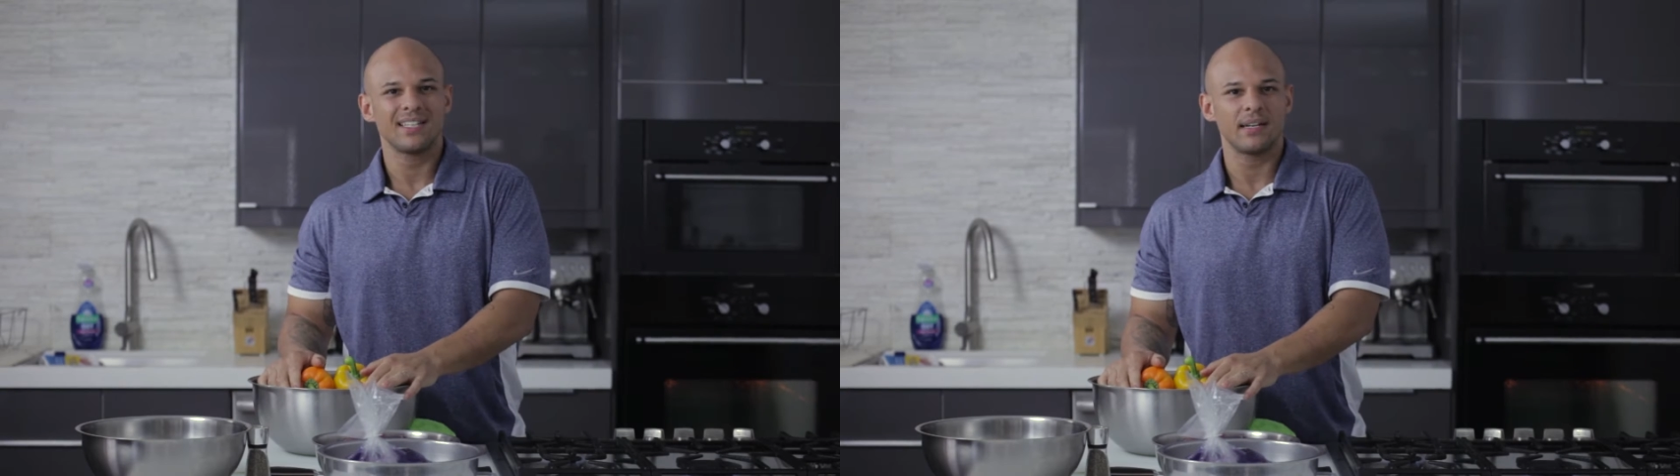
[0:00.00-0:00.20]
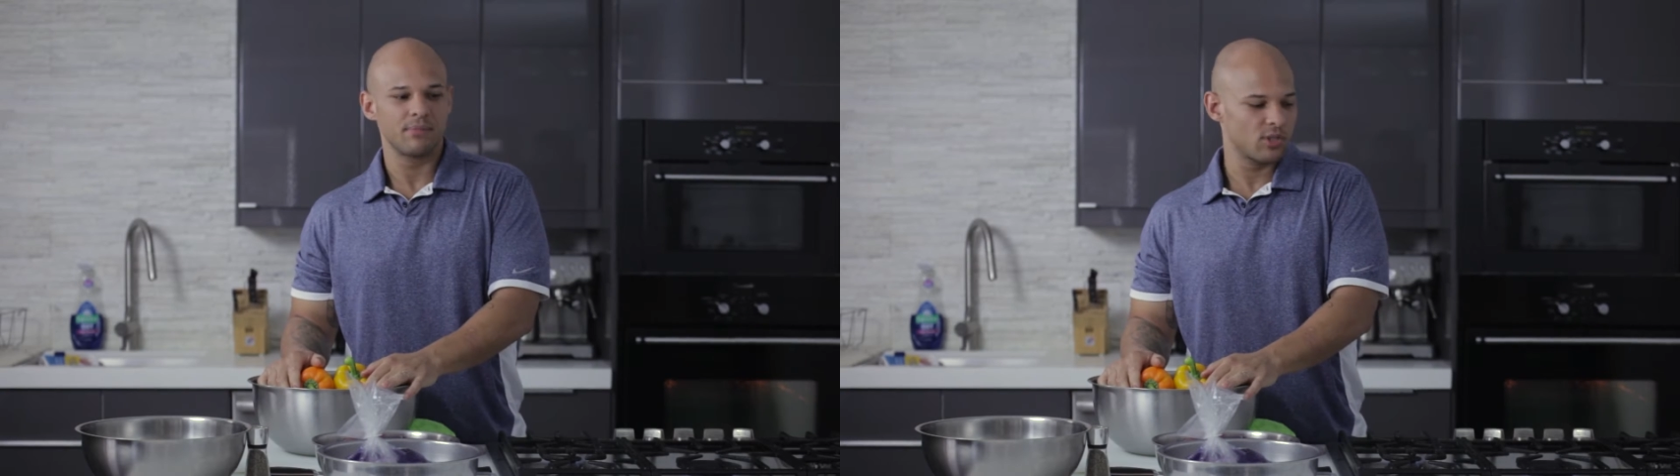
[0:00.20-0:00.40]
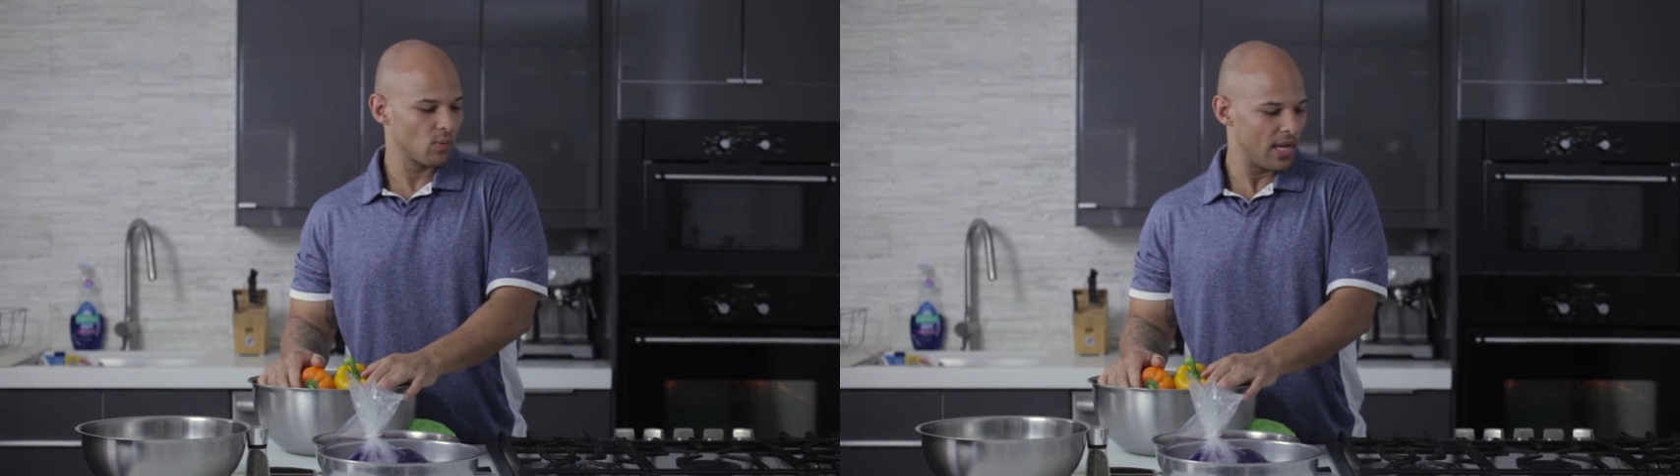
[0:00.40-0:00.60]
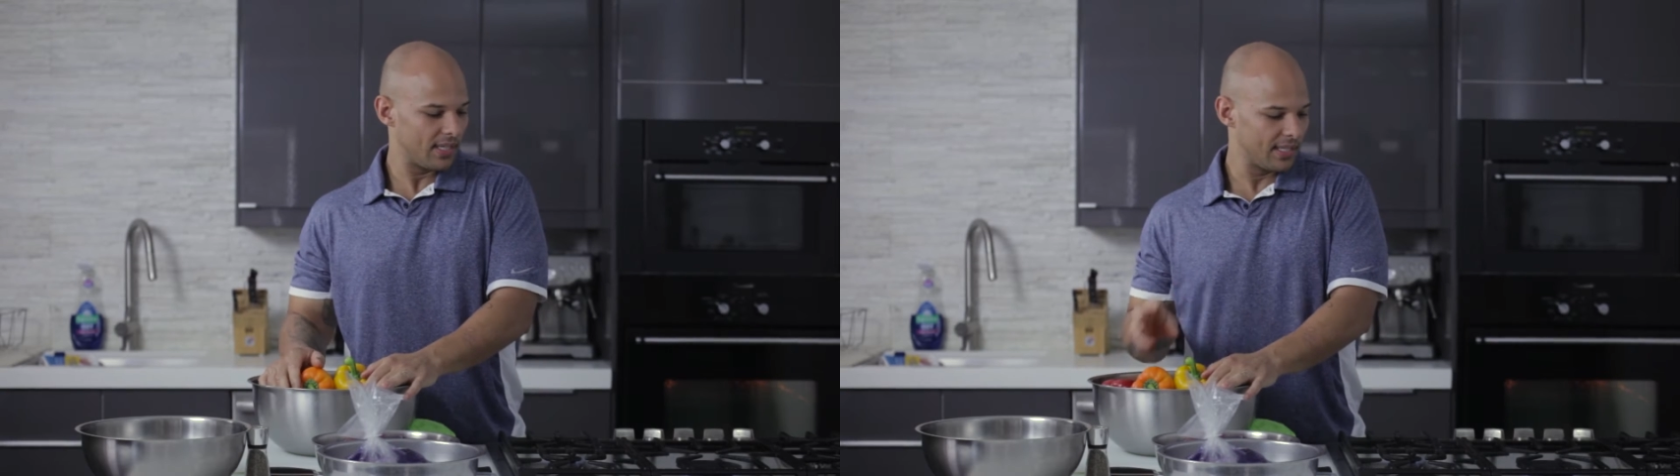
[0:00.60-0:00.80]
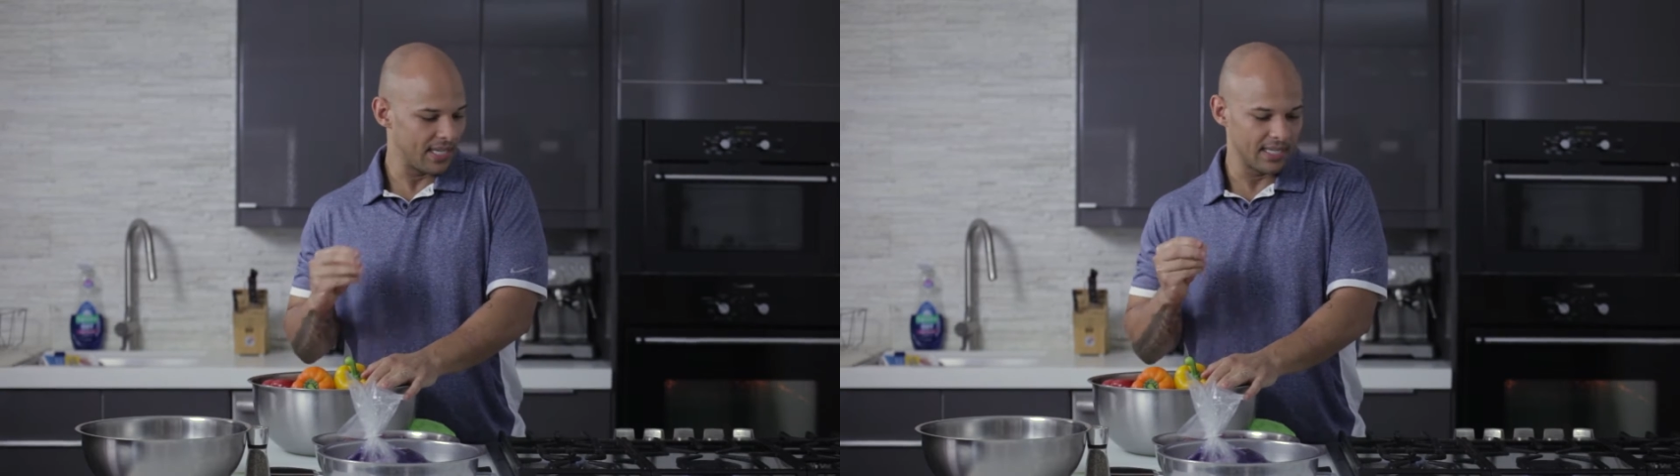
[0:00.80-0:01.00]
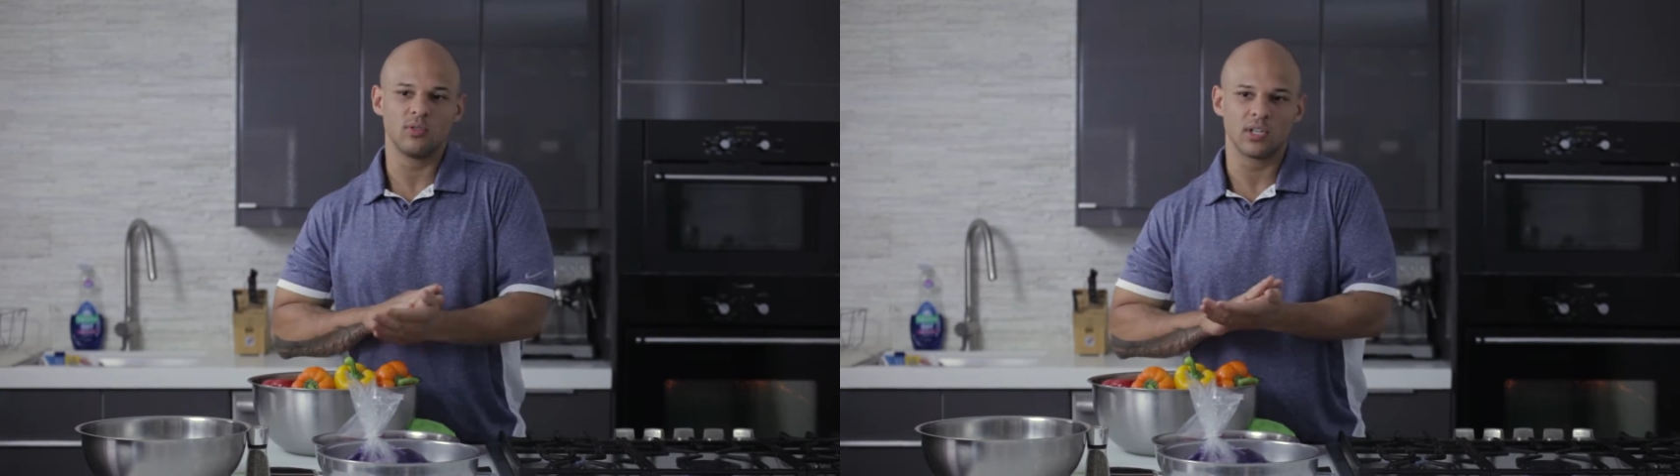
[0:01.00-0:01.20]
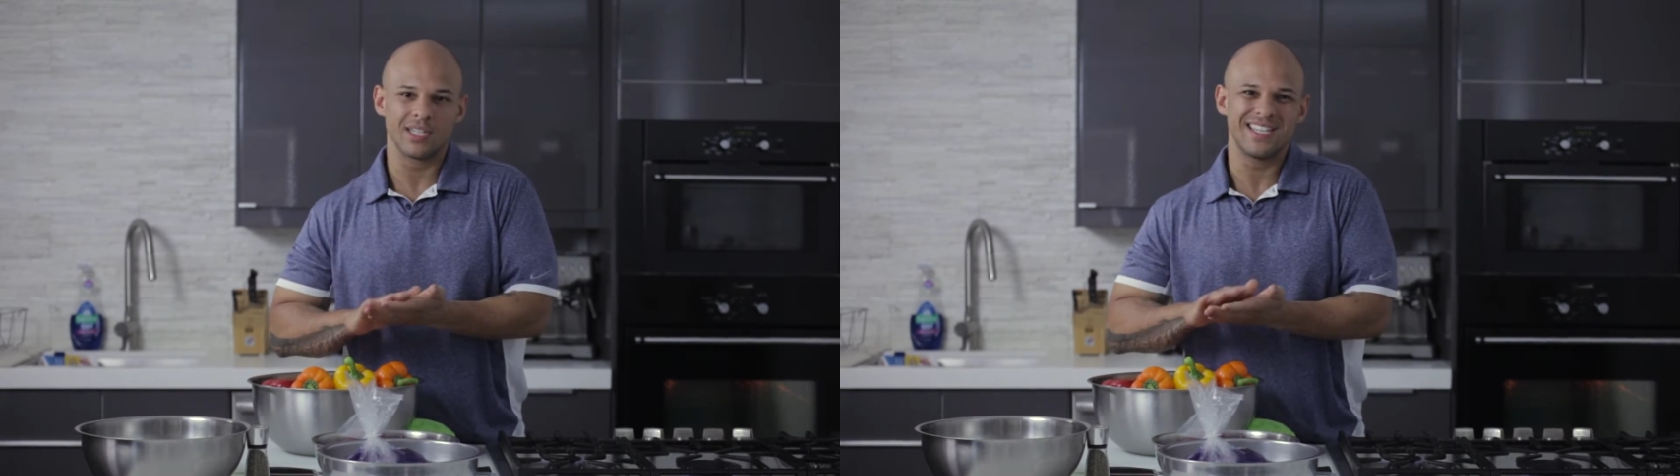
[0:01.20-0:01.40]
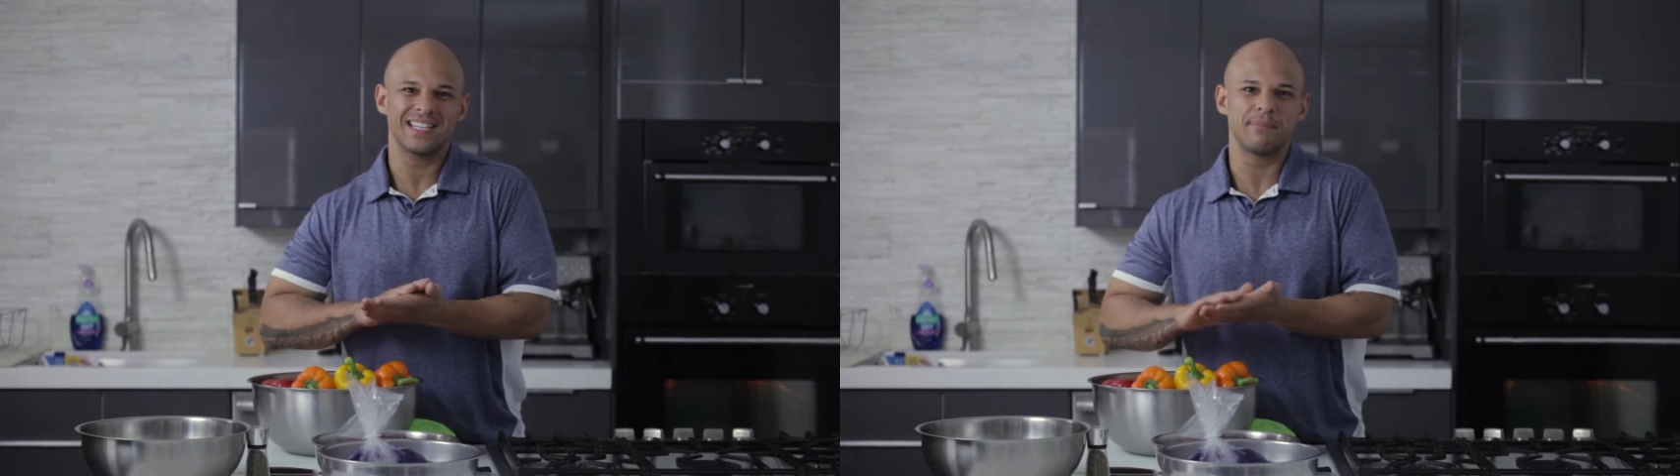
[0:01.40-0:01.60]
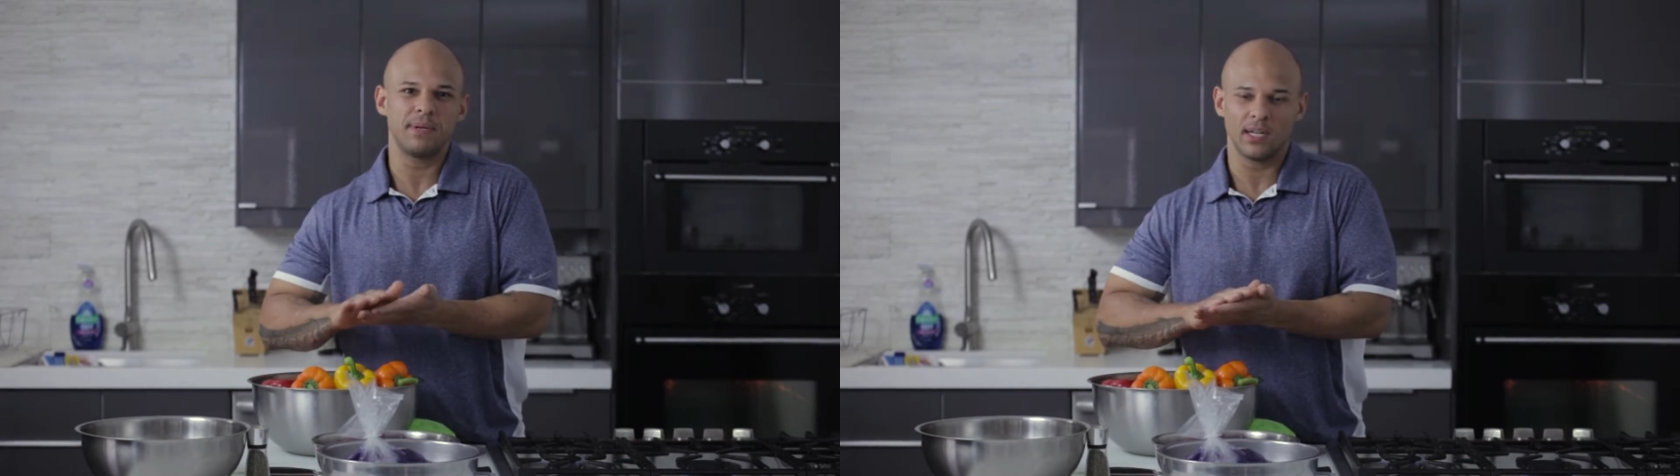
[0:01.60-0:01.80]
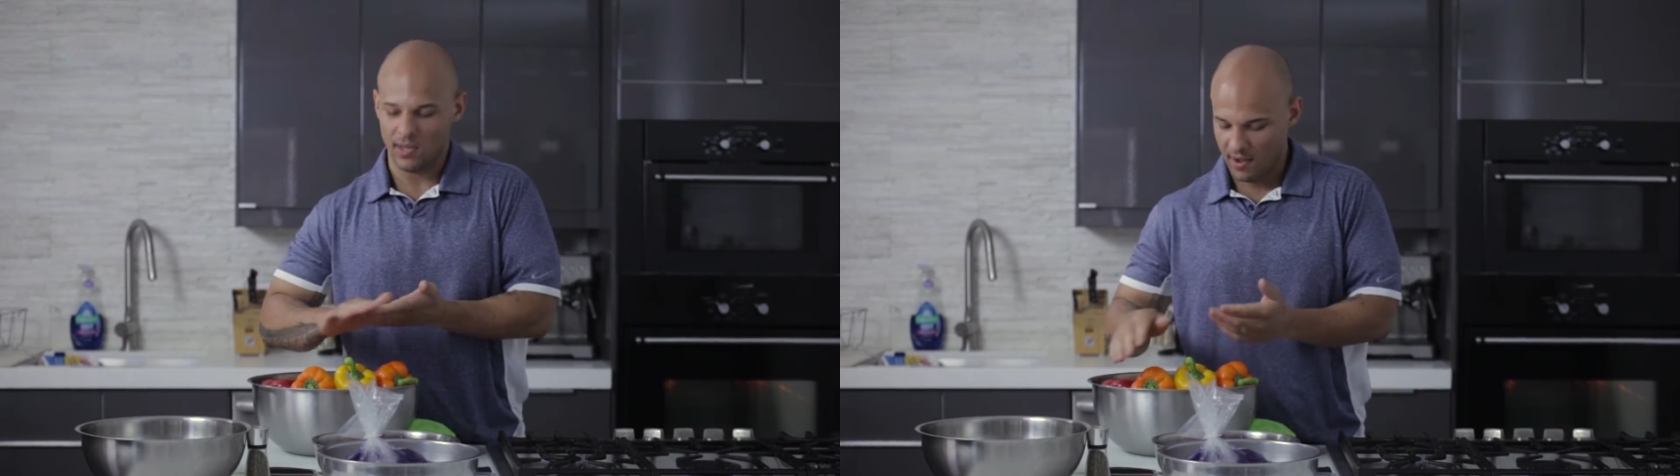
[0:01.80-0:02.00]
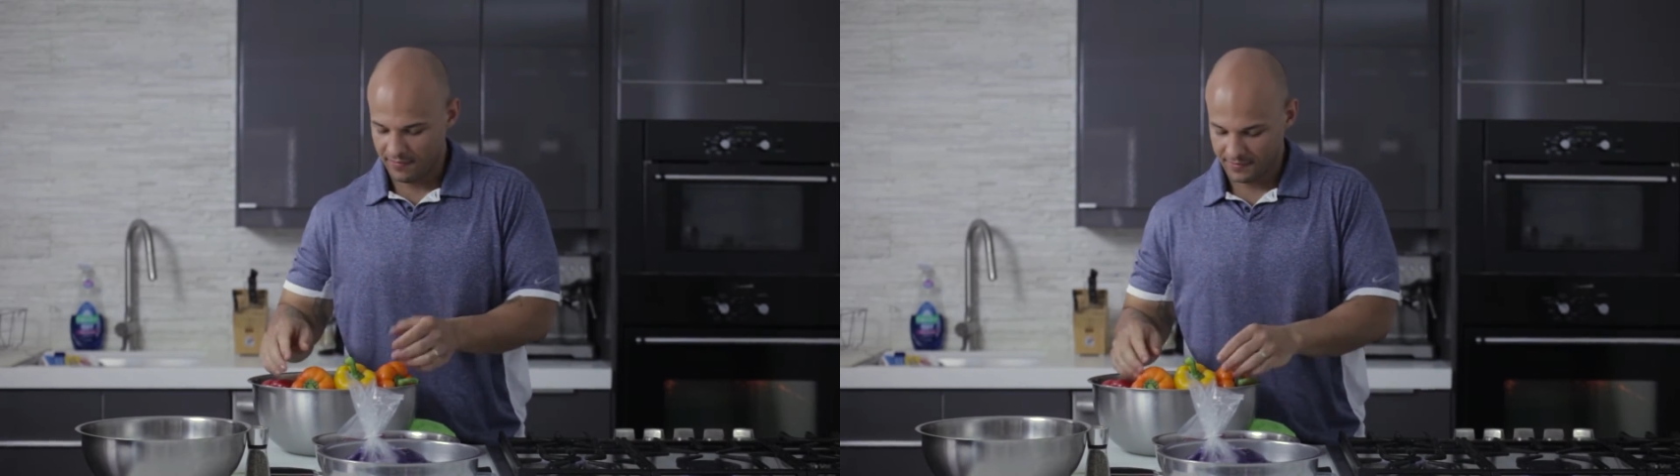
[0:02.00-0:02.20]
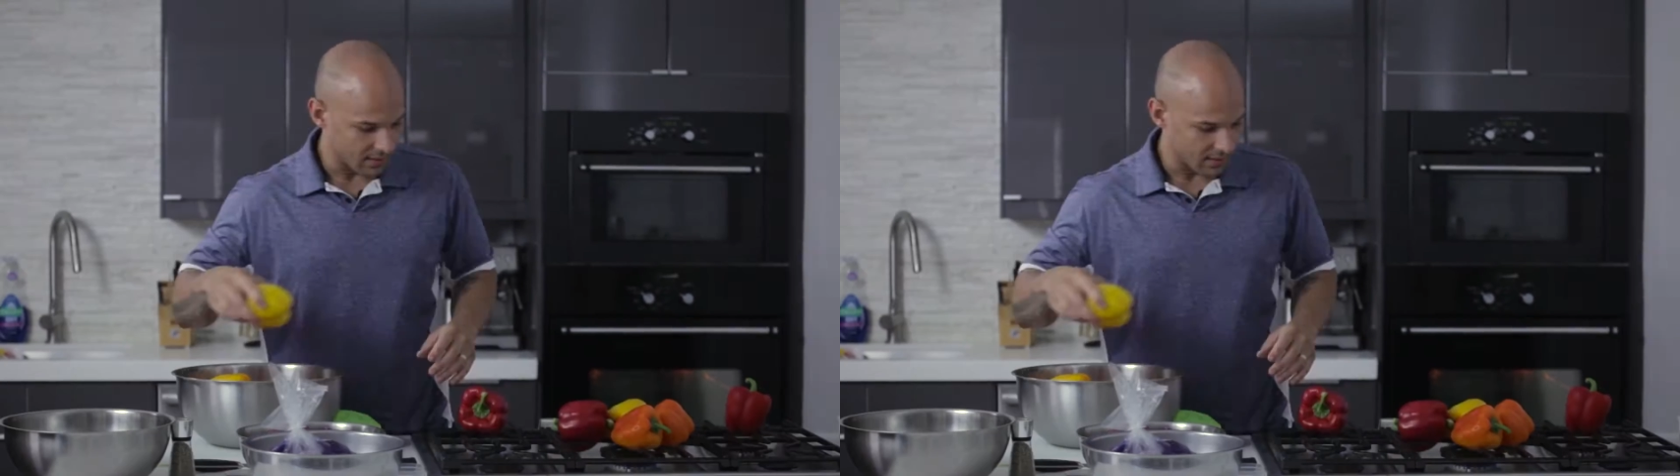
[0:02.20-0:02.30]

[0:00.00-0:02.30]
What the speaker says: let them sweat, and then you're gonna take the peel off.